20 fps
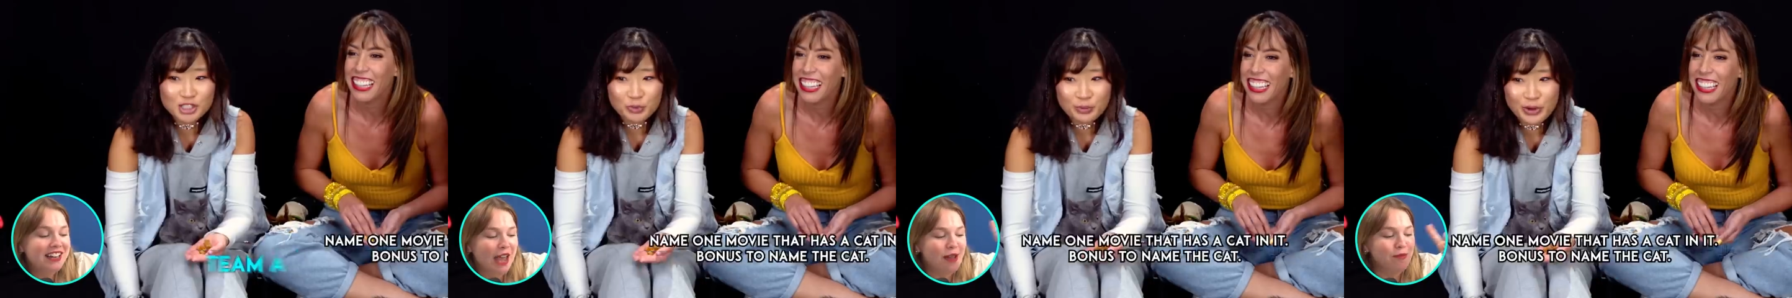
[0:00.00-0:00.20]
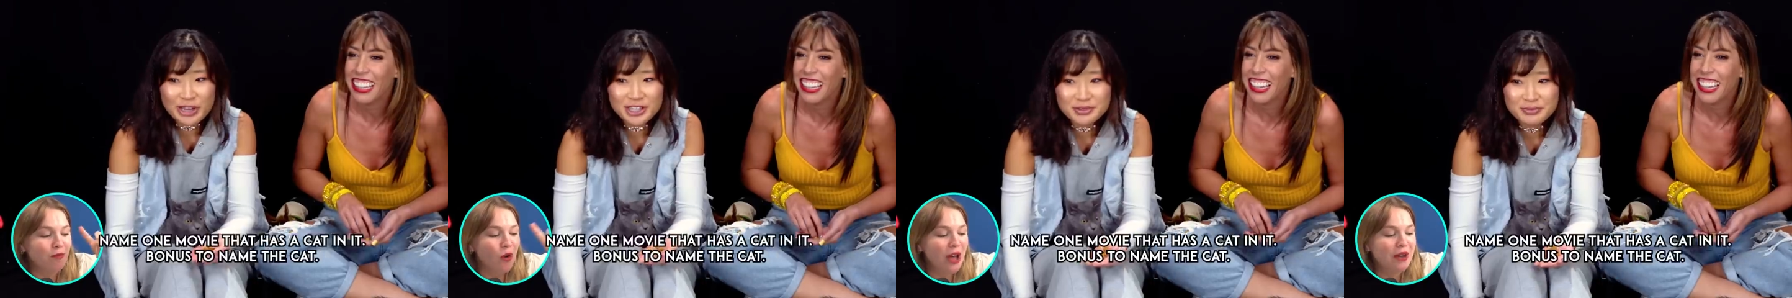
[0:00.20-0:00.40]

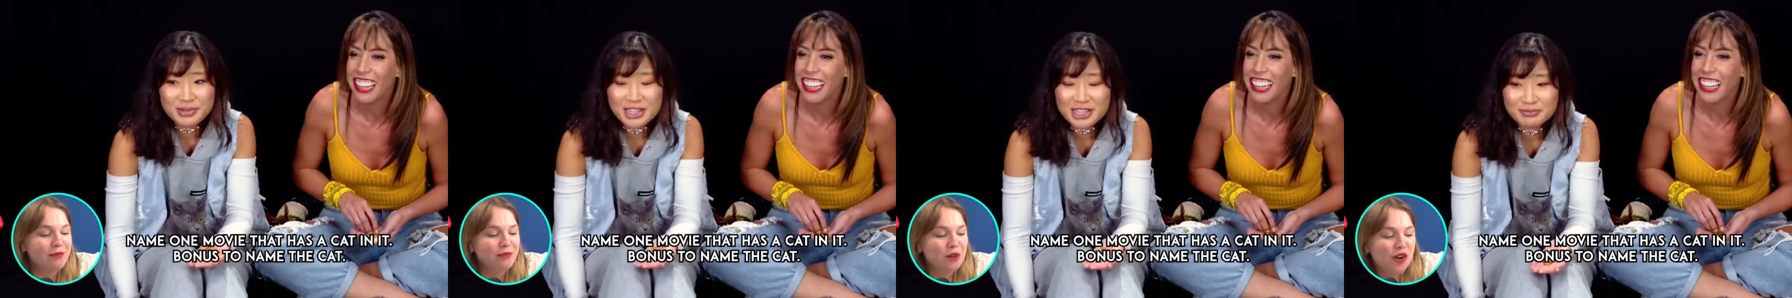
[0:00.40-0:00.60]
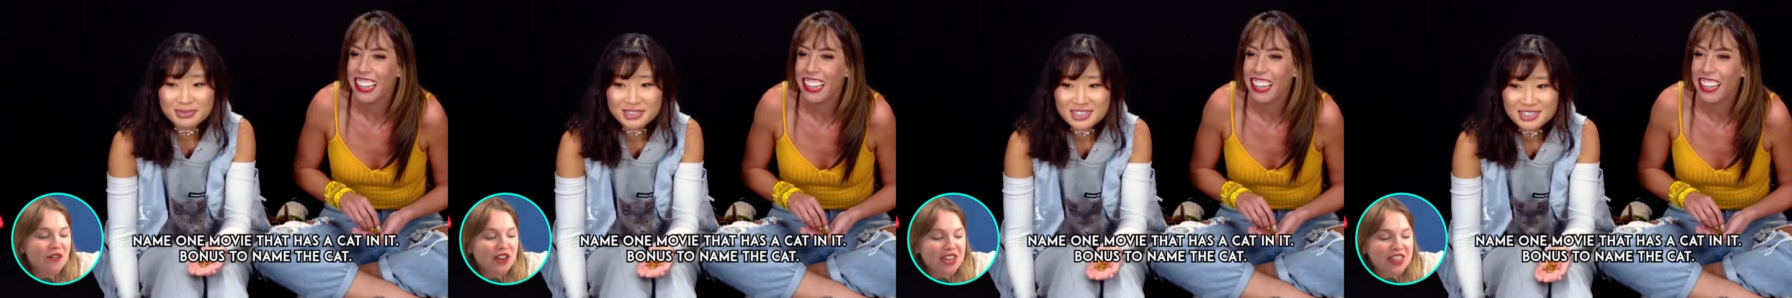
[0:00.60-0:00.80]
Speaker 1: Name one
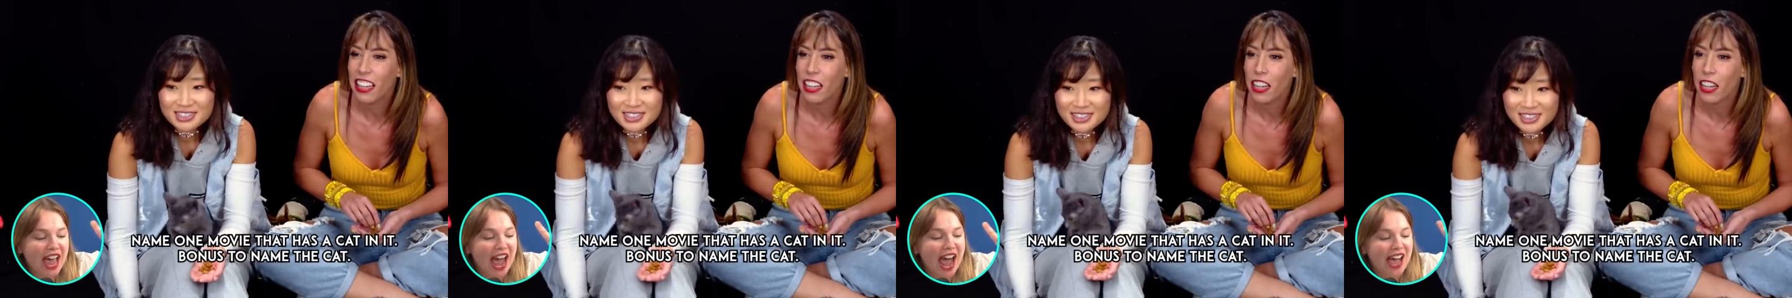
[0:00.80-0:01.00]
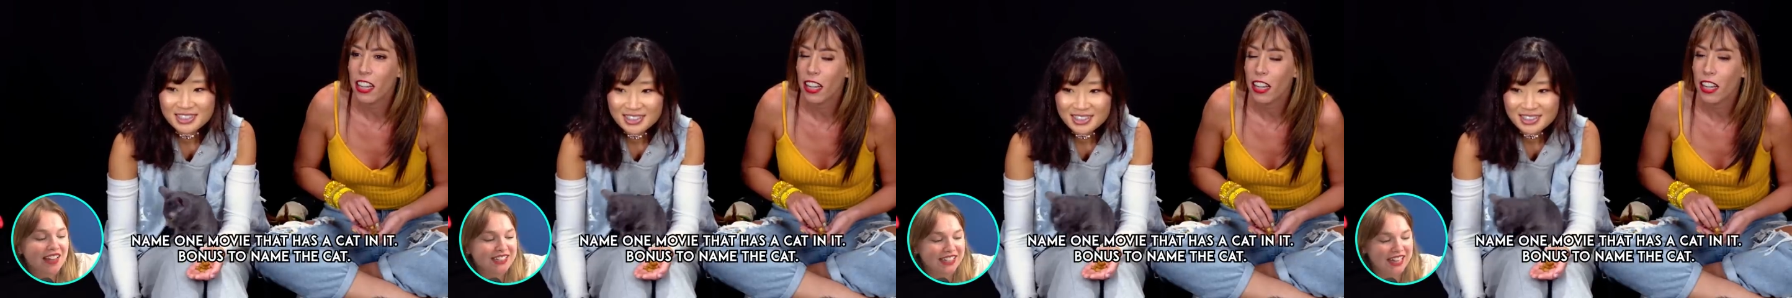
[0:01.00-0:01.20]
movie that
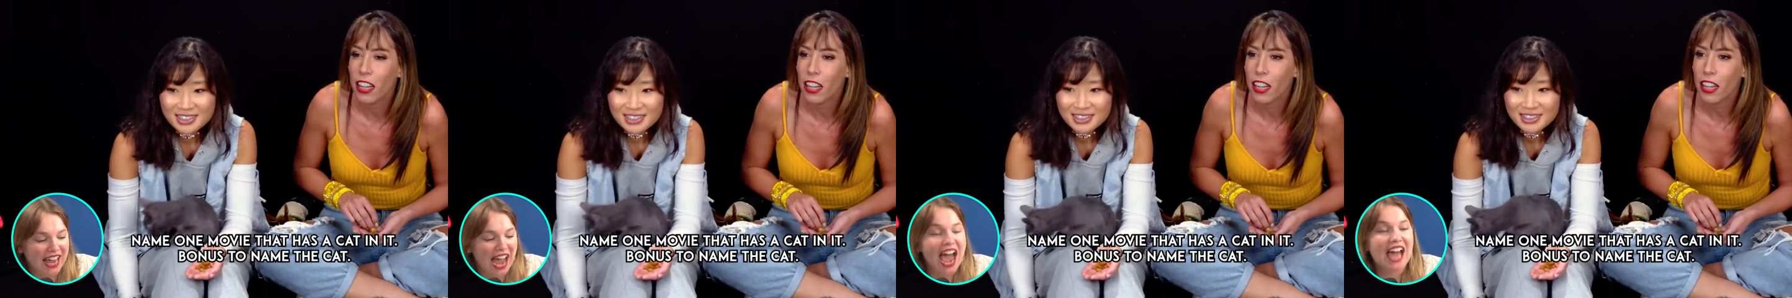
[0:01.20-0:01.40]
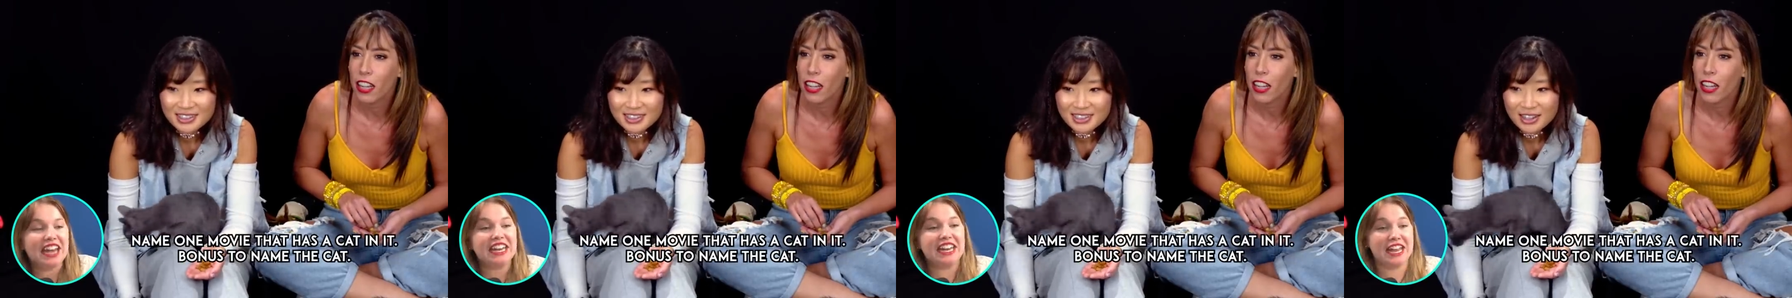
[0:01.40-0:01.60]
has a
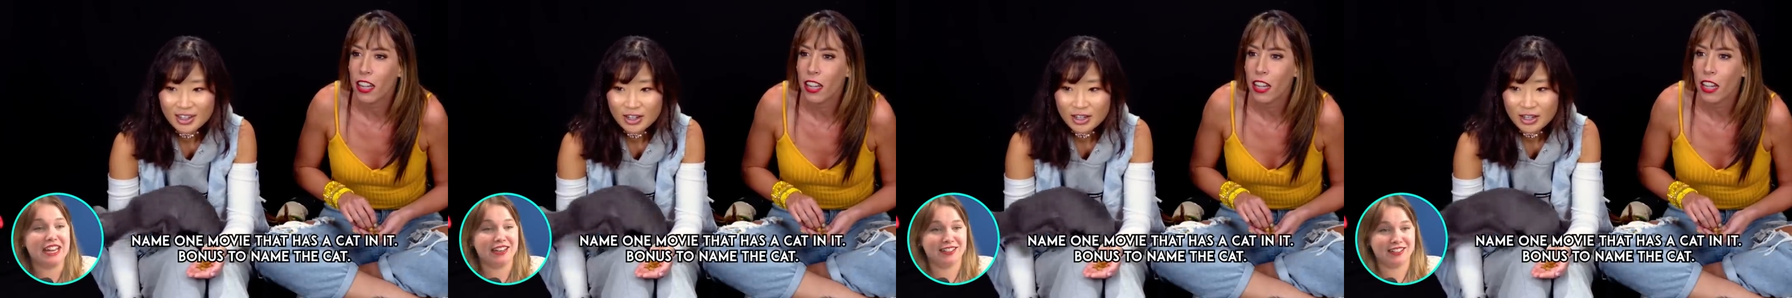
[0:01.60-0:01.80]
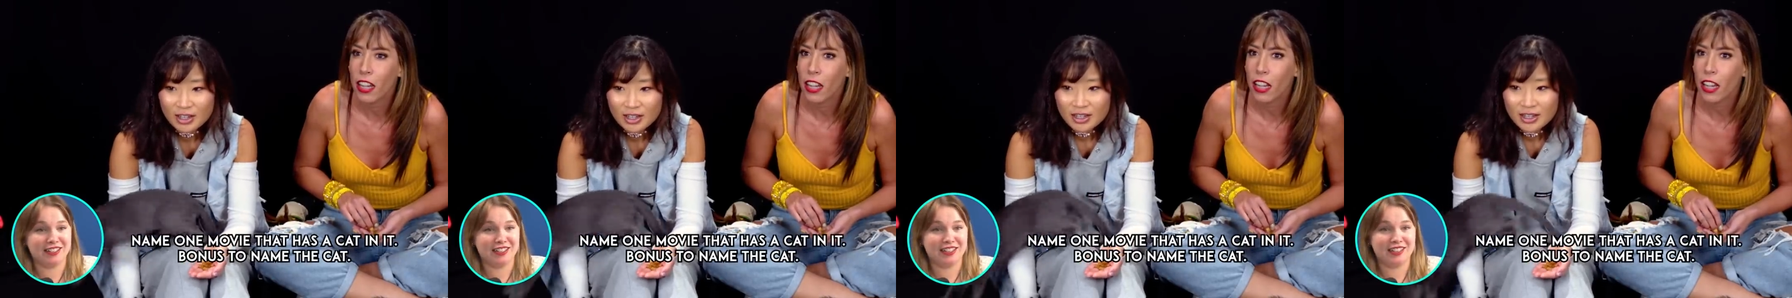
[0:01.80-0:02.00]
cat in it.
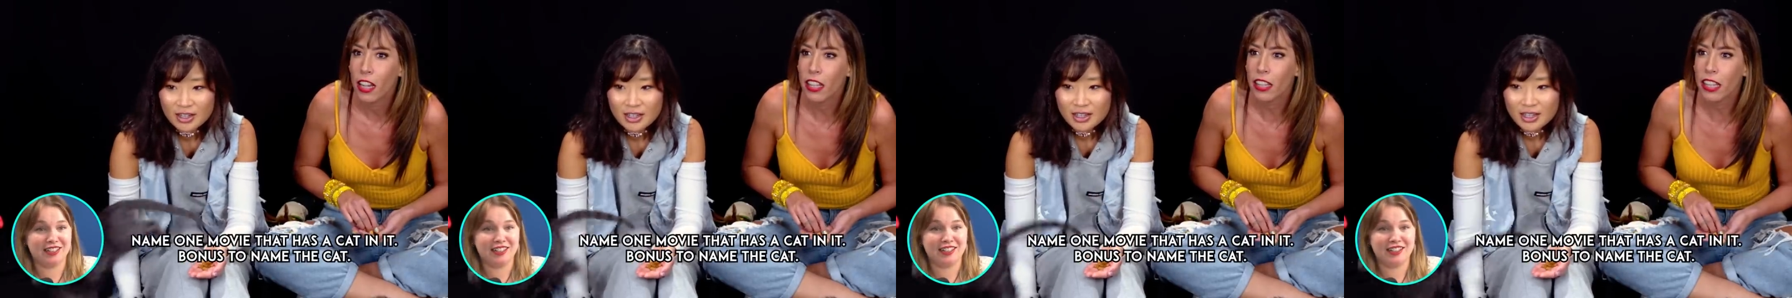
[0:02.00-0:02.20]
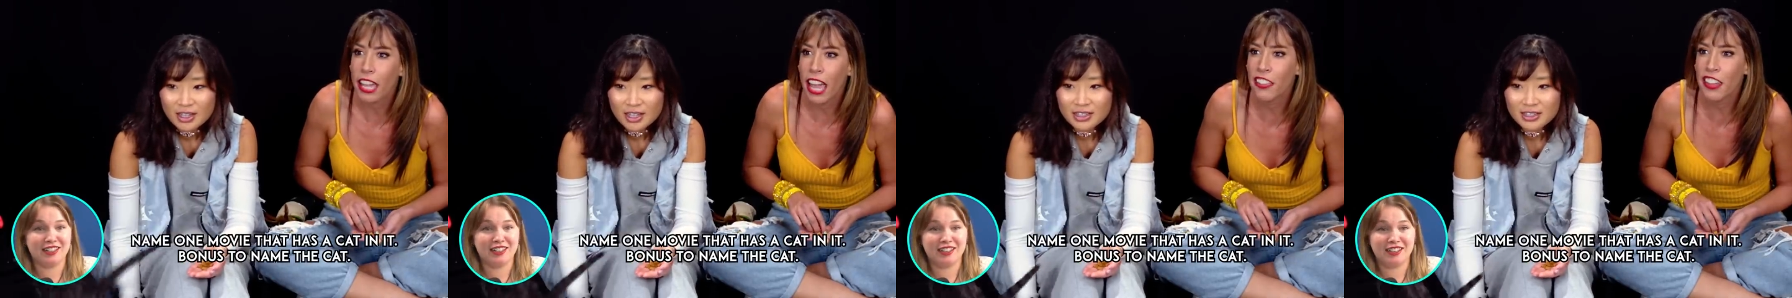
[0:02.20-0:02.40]

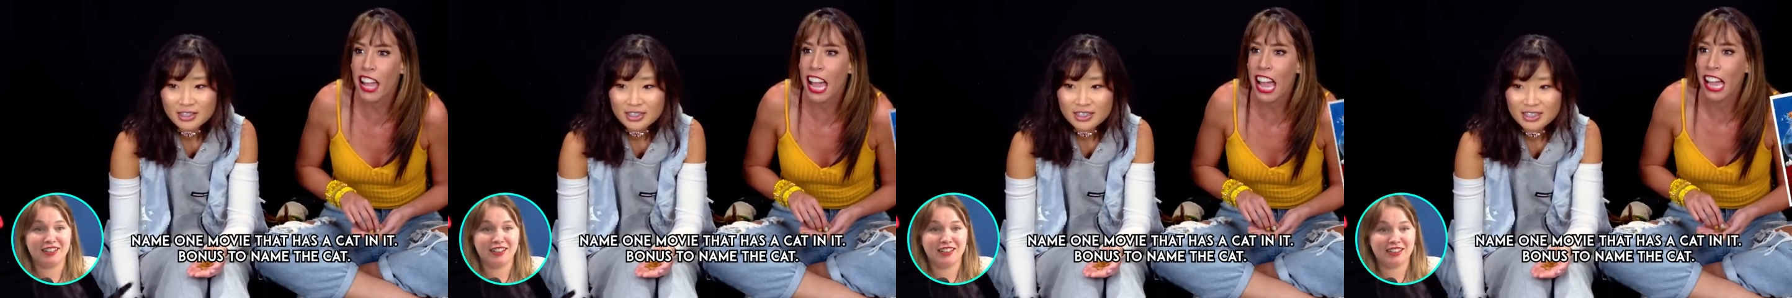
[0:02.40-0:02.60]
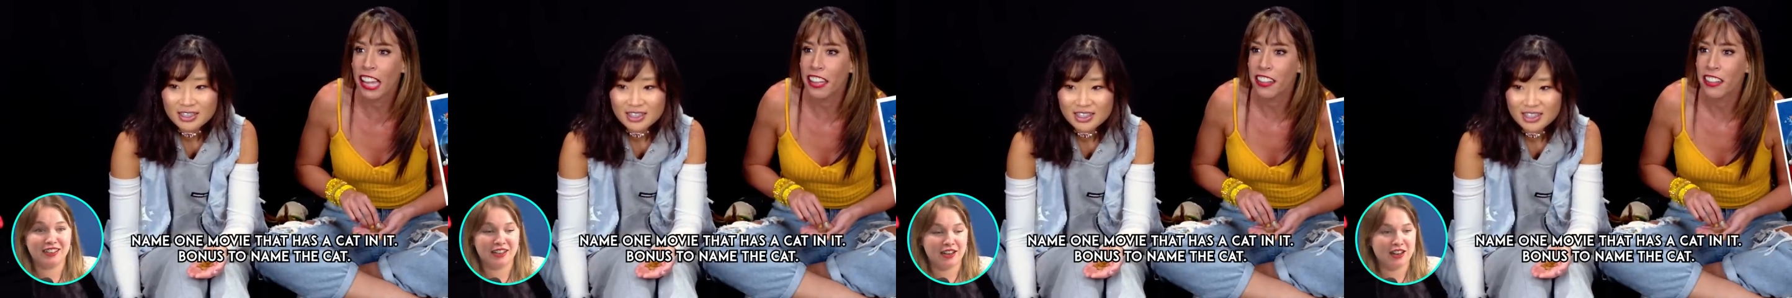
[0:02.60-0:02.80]

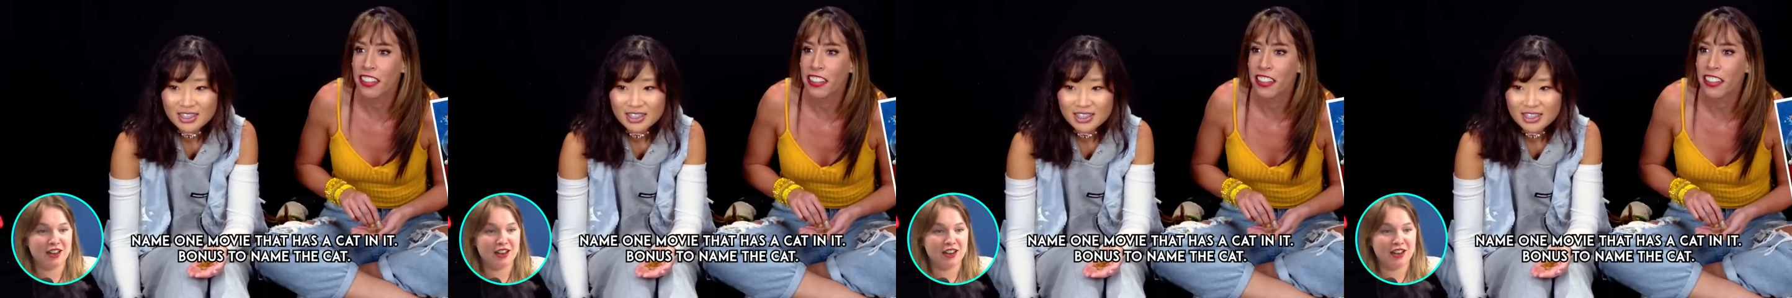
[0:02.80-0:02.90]
Cat in